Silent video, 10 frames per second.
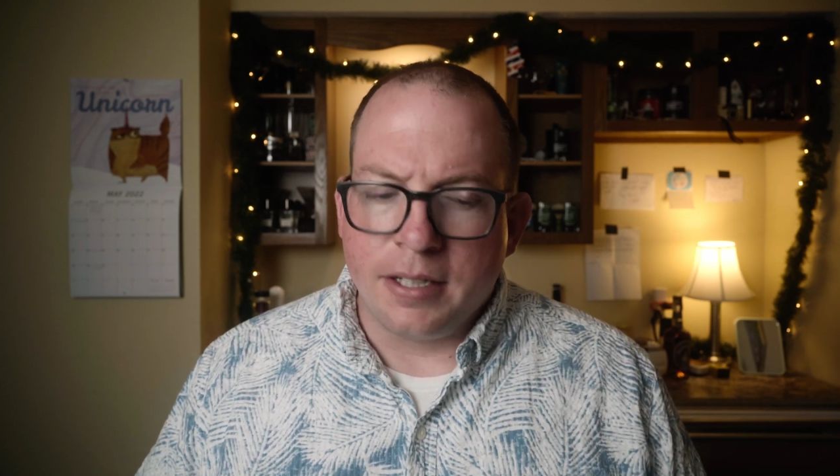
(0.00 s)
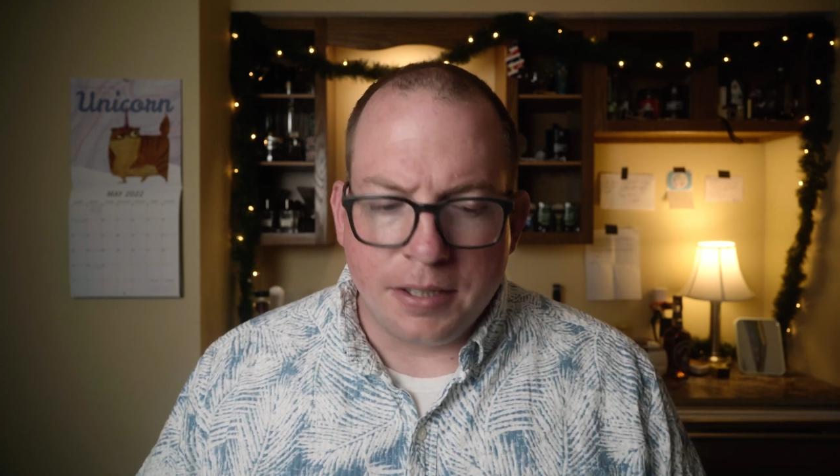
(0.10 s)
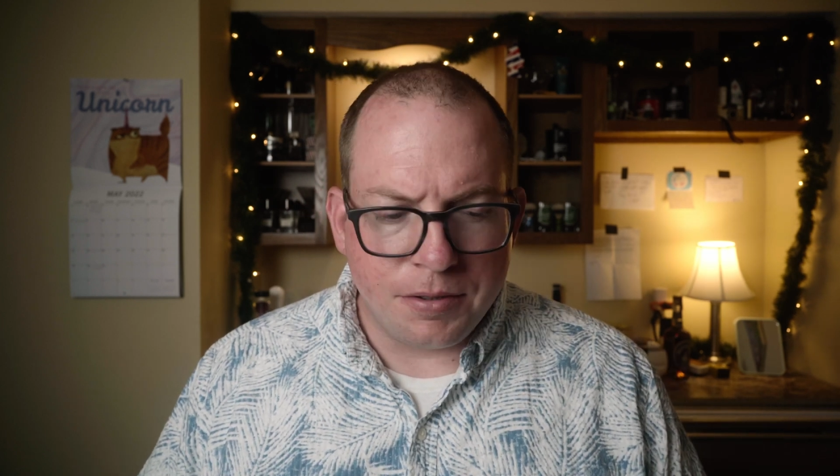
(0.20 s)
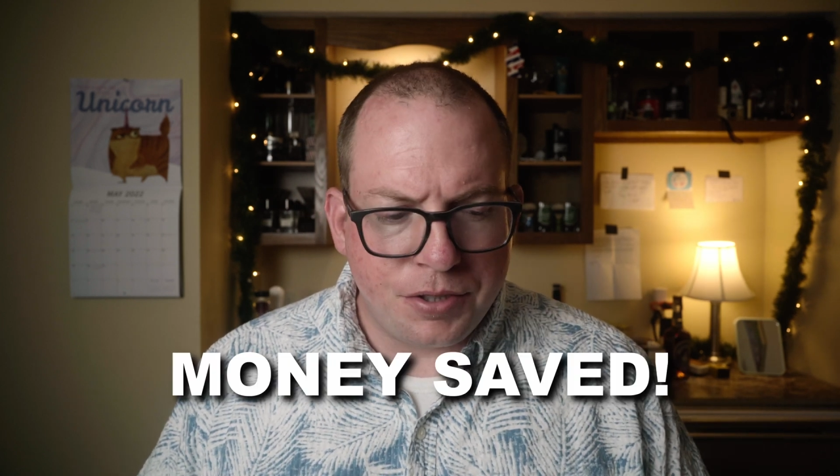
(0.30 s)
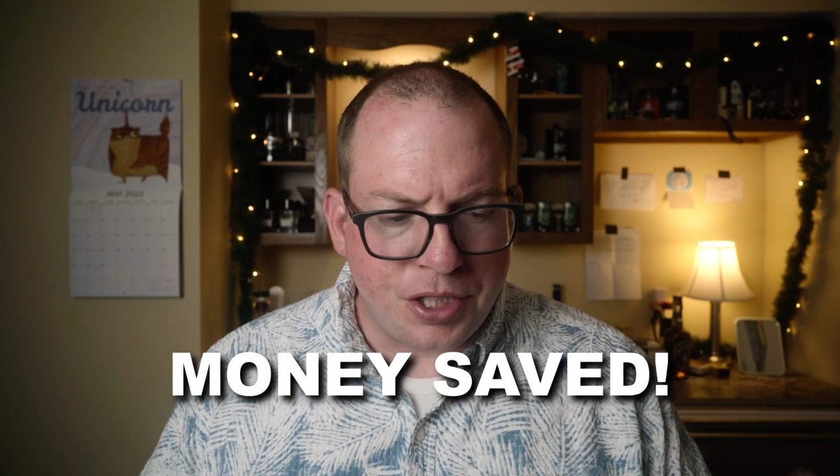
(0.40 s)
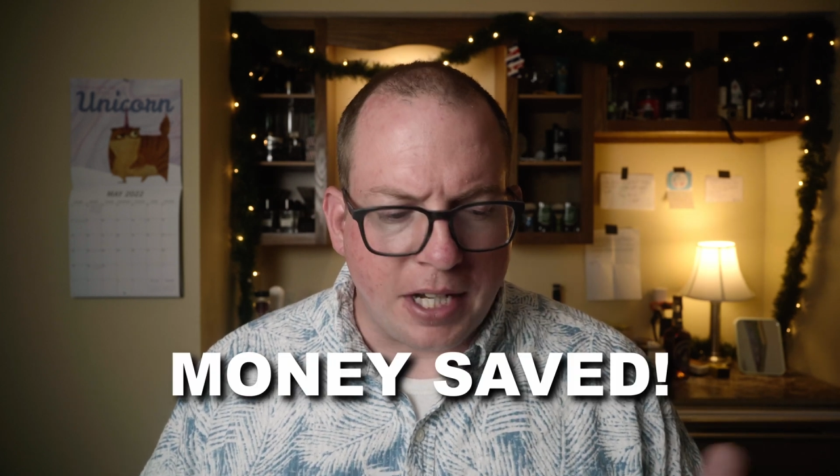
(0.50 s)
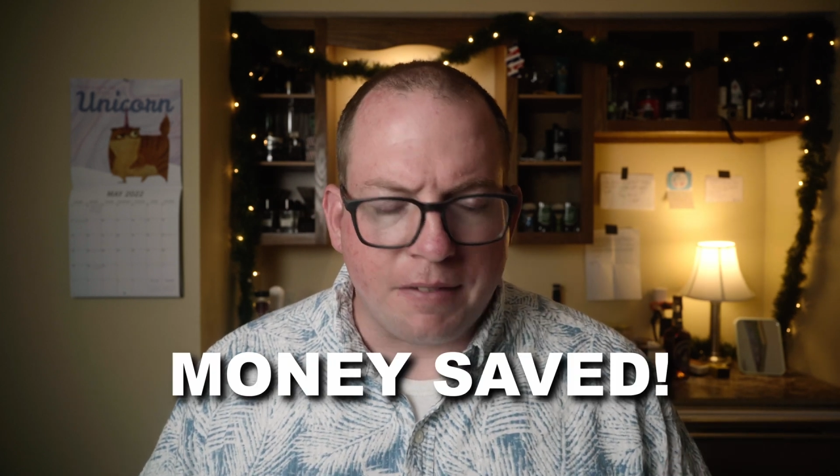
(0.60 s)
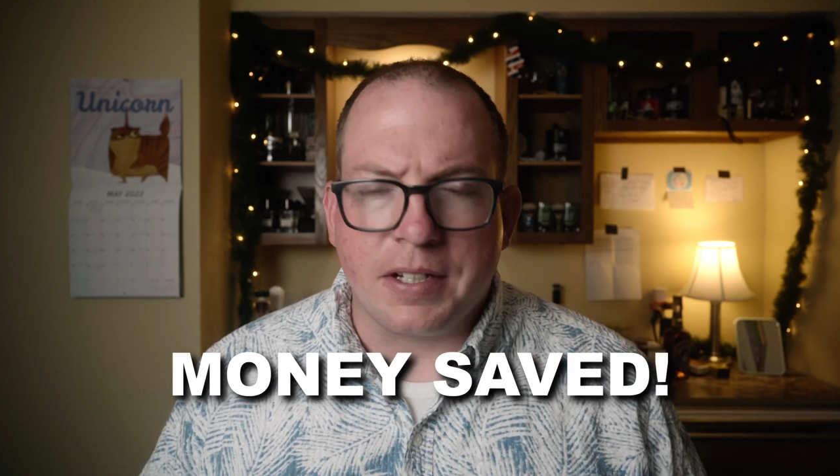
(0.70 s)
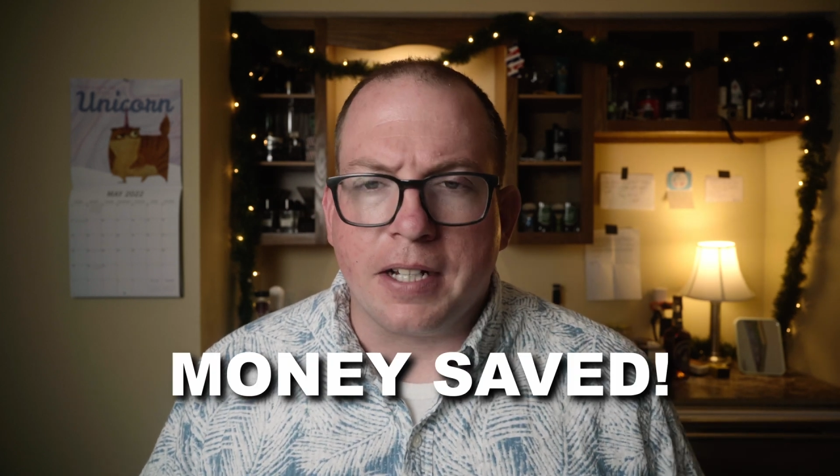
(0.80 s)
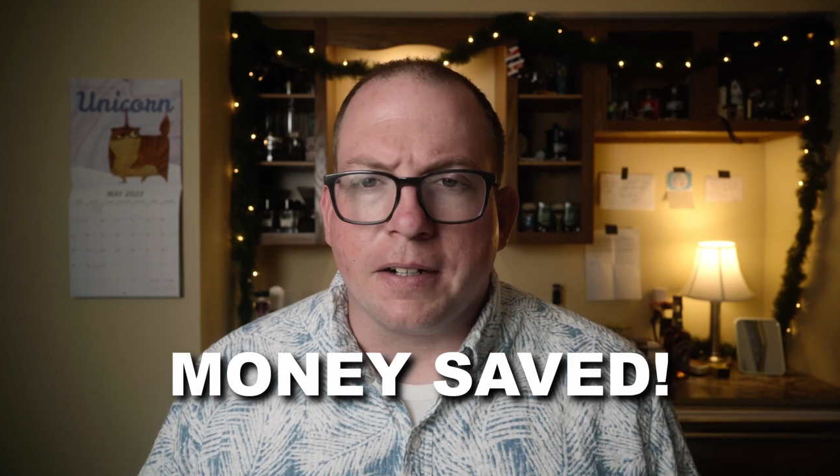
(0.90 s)
used
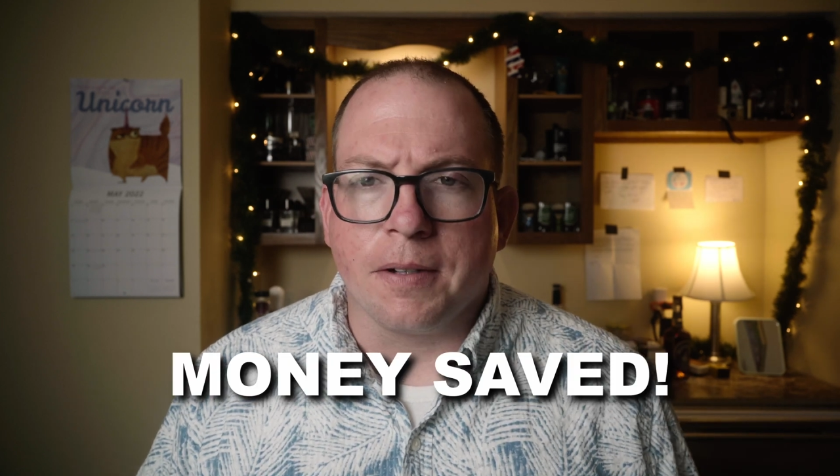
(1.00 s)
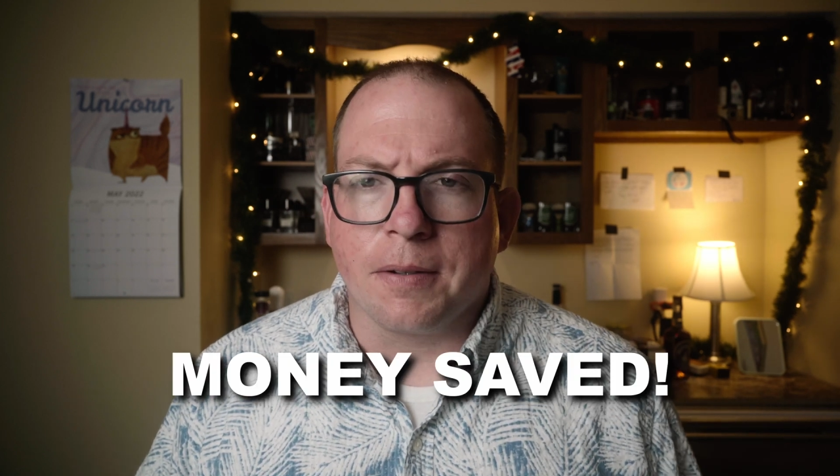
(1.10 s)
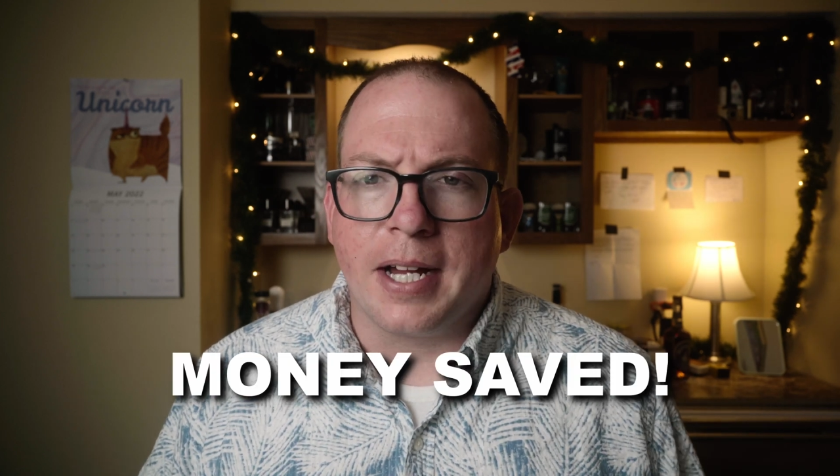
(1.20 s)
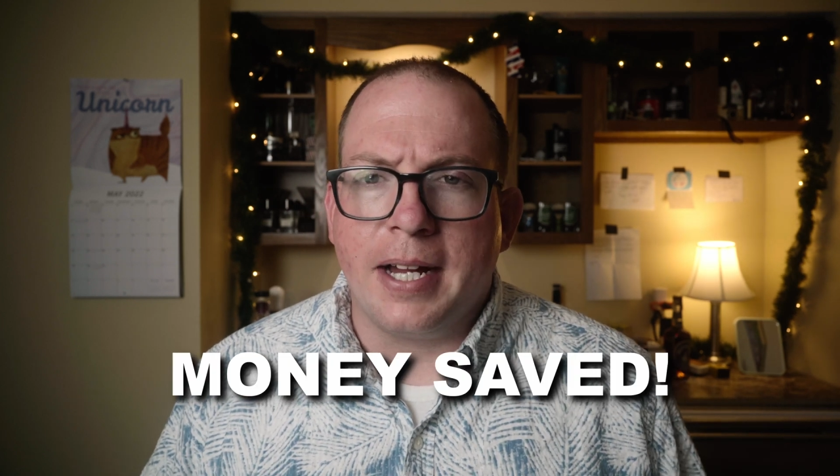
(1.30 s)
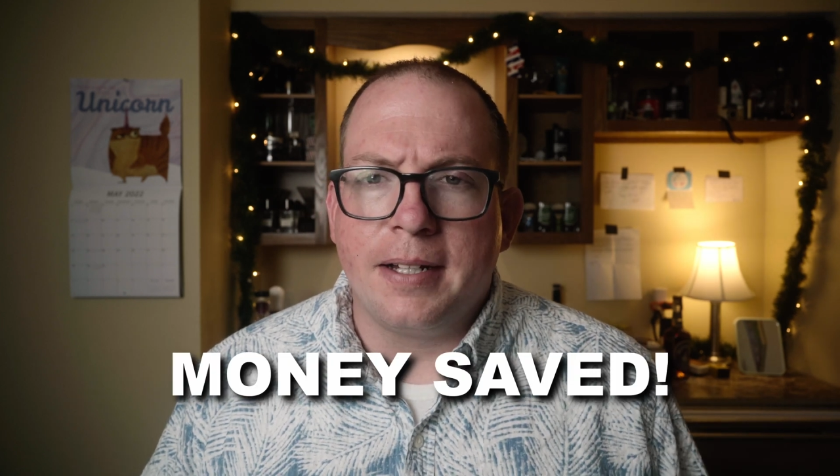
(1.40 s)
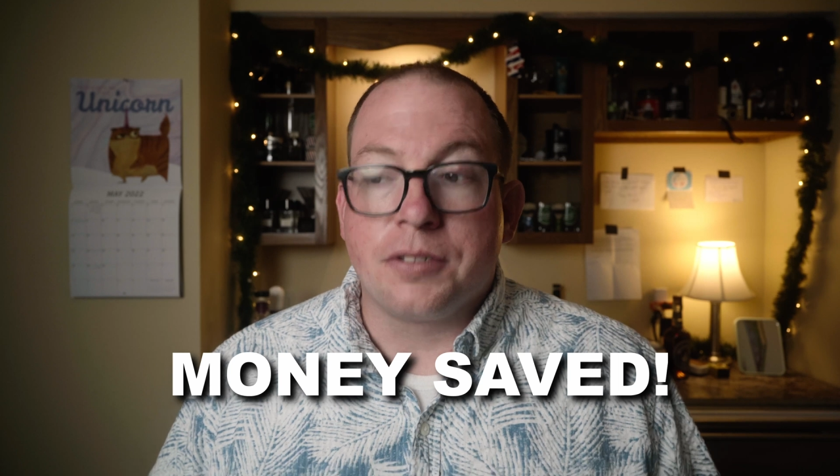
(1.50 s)
shave gear, okay?